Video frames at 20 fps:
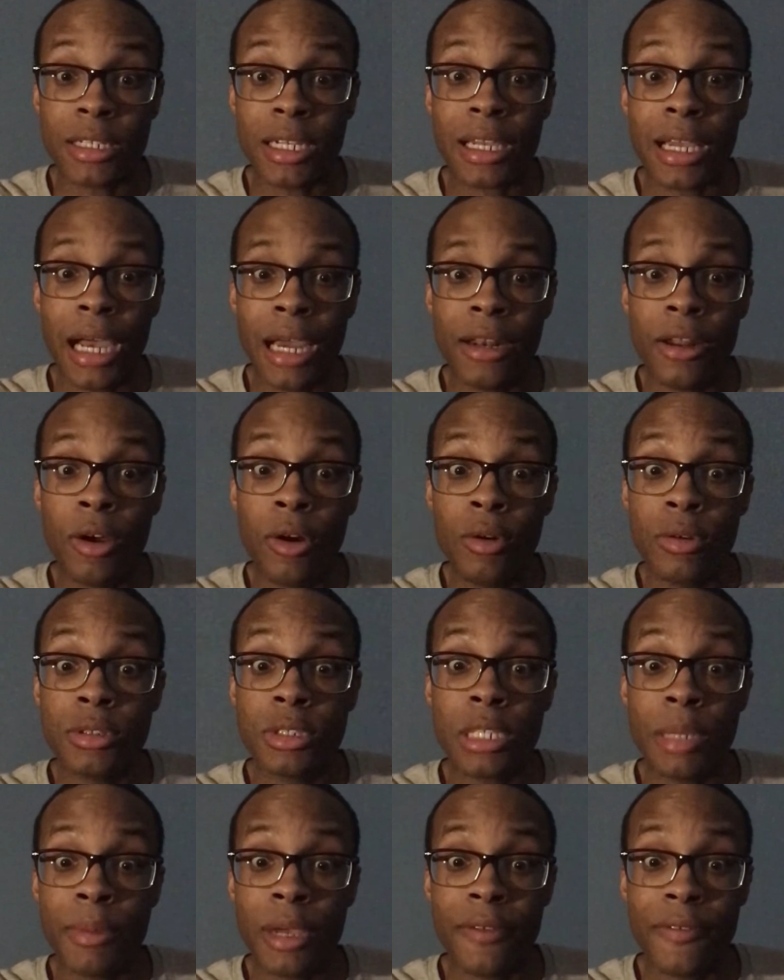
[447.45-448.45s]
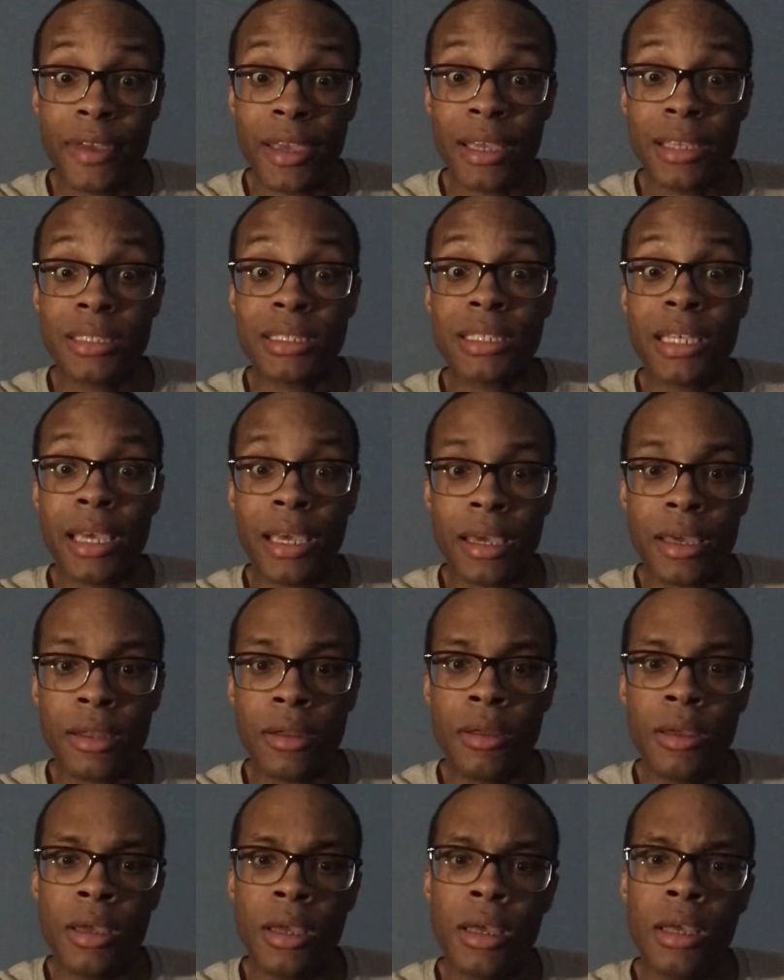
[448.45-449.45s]
Cause I know some of my fans said,
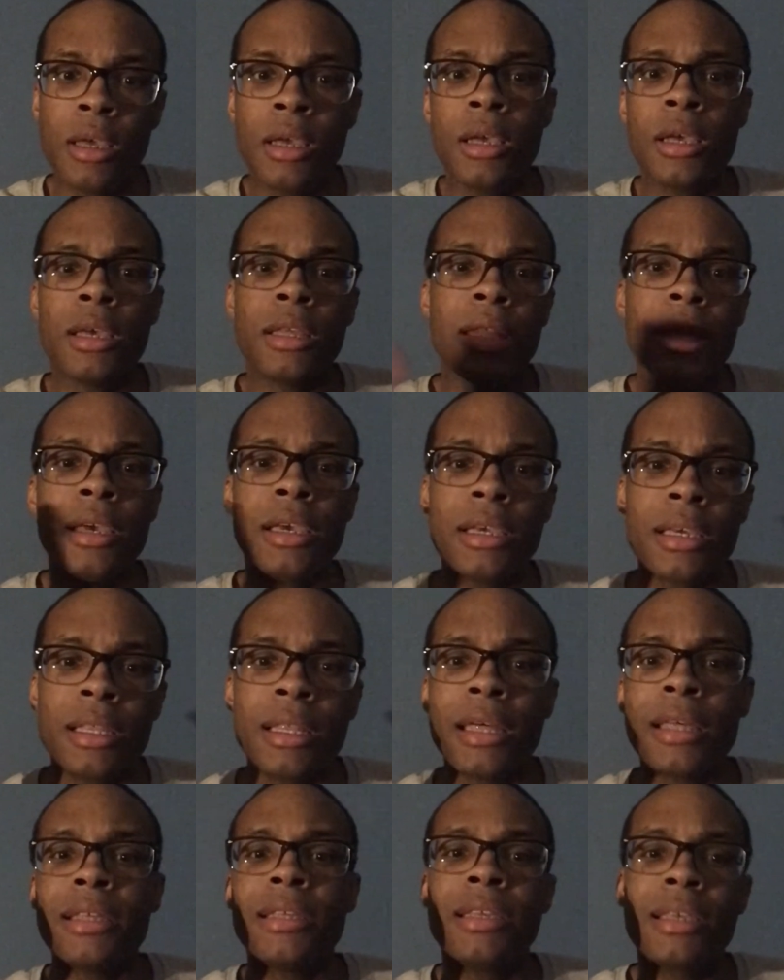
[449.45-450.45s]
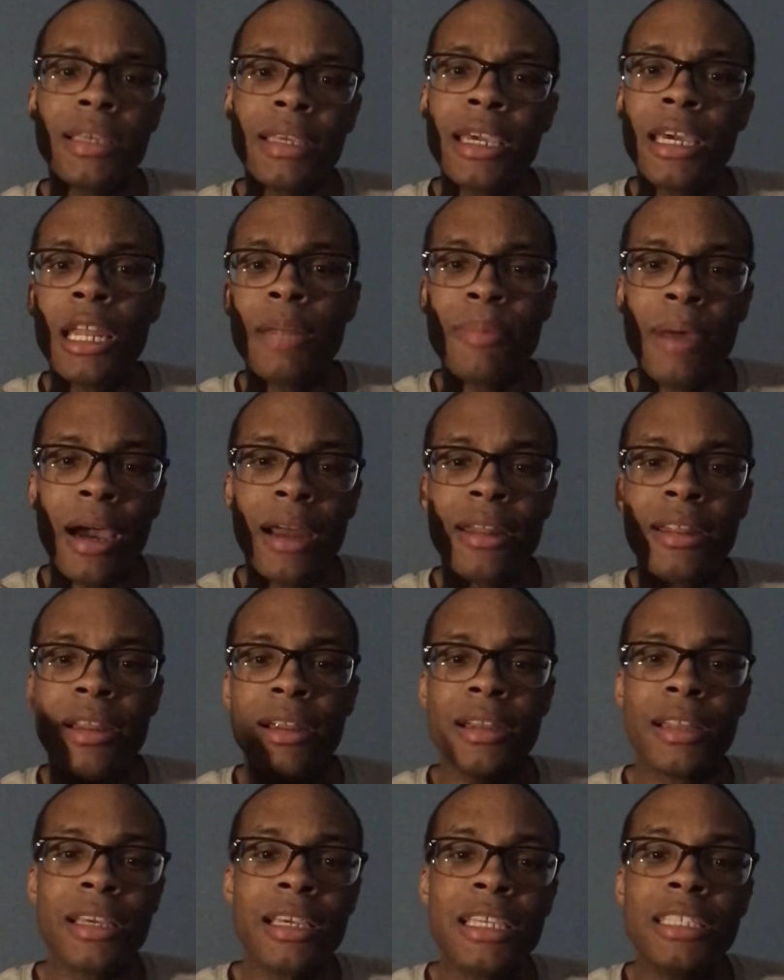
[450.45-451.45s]
like, get him out here.
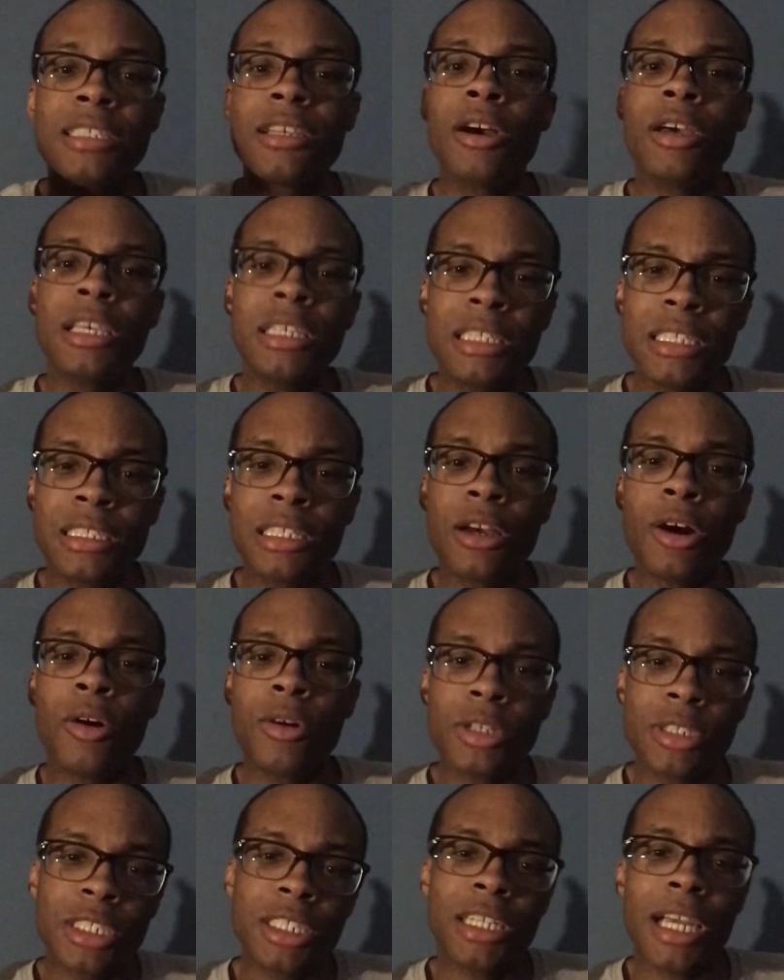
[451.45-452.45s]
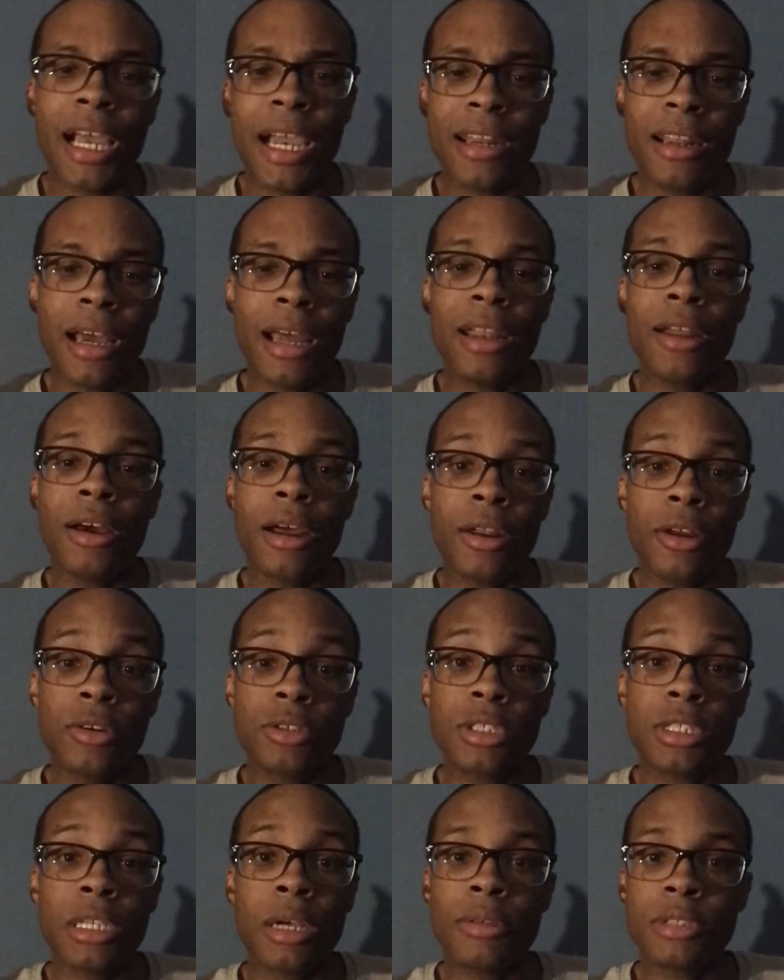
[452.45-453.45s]
He needs to go in China. I know
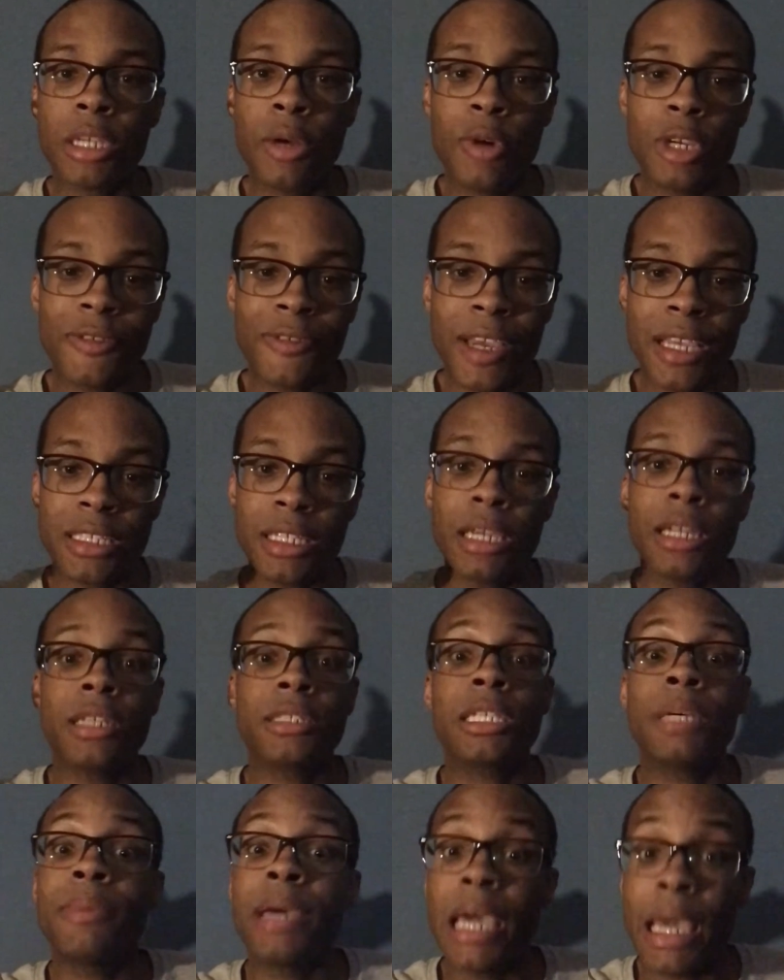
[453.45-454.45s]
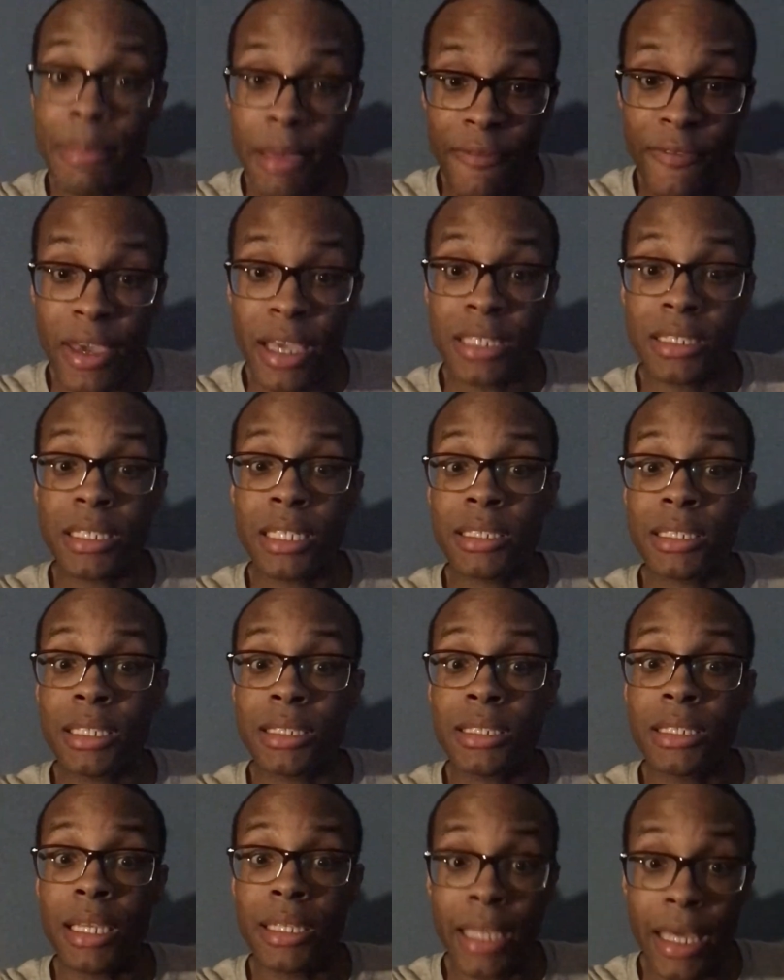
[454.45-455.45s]
some Wizards fans and some NBA fans
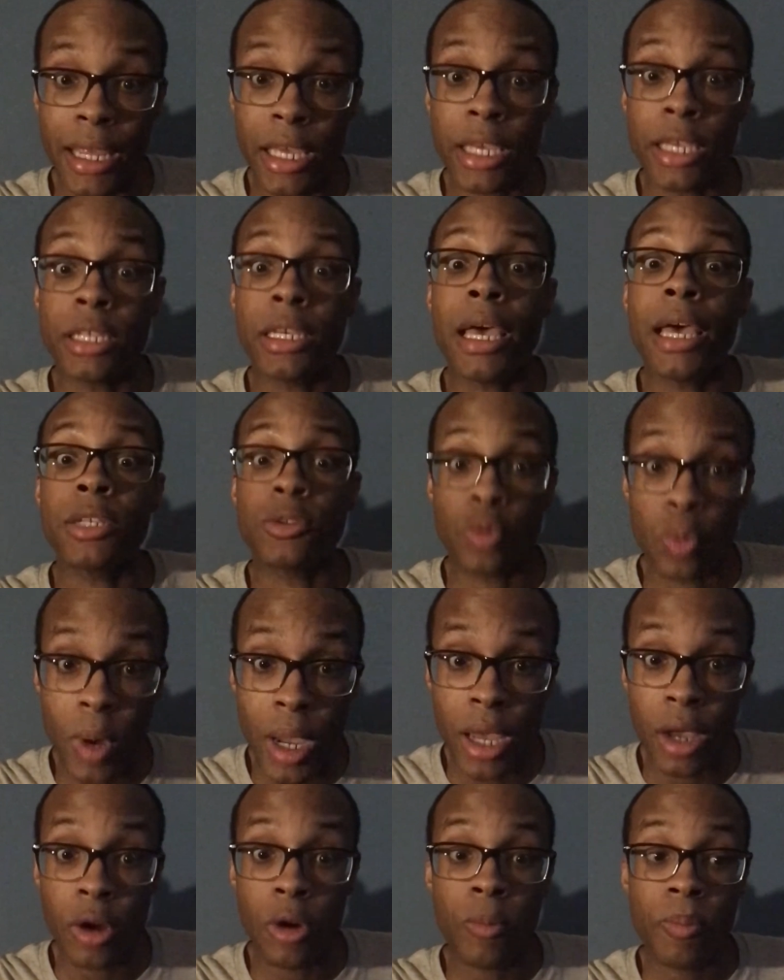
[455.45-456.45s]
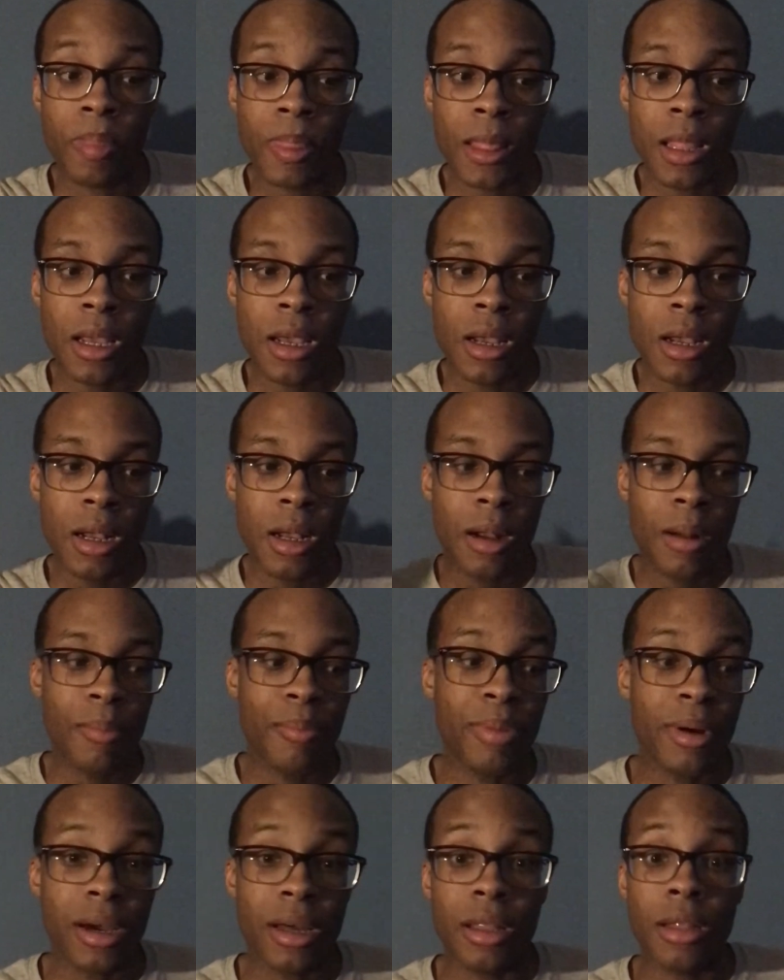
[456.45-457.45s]
said that as well.
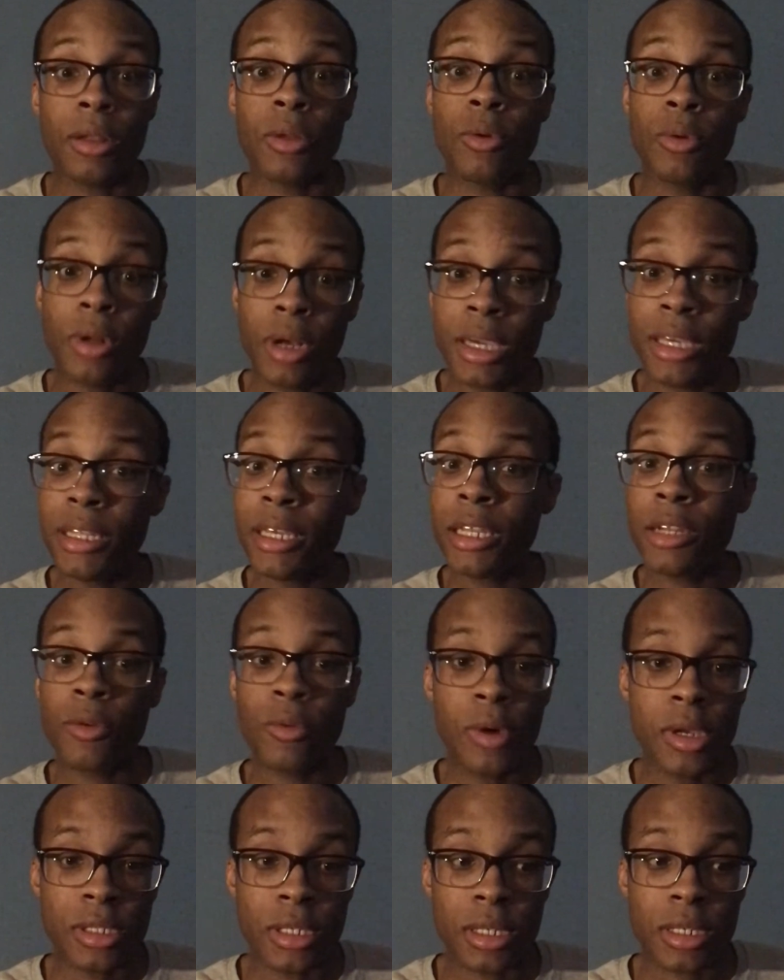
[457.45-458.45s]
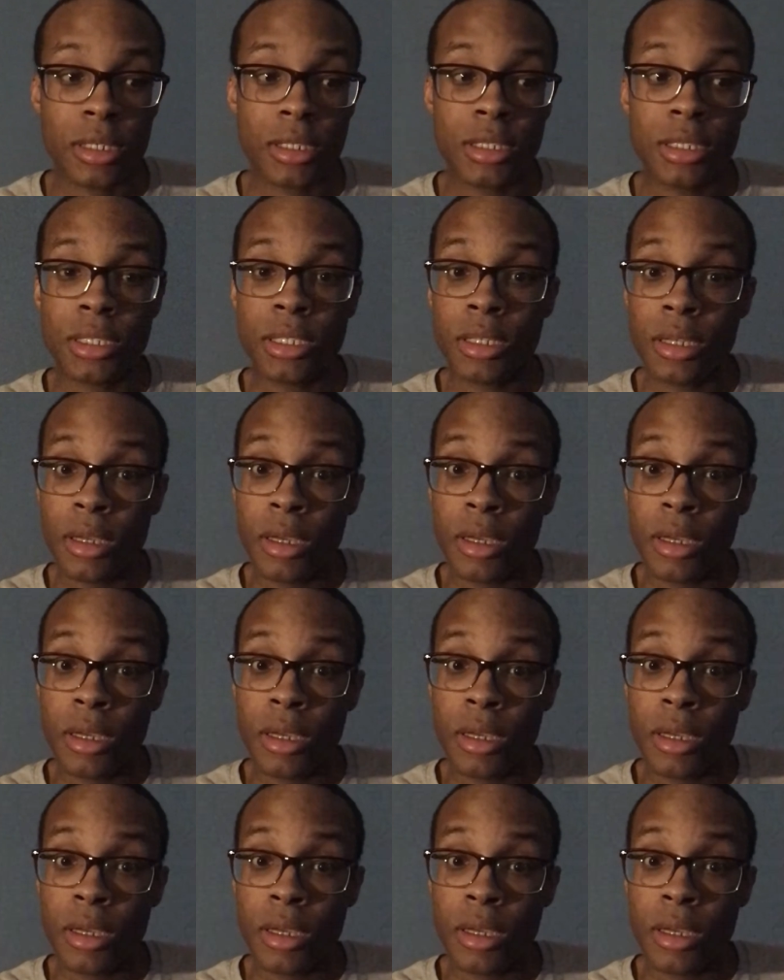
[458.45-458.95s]
But look at it in Wizards.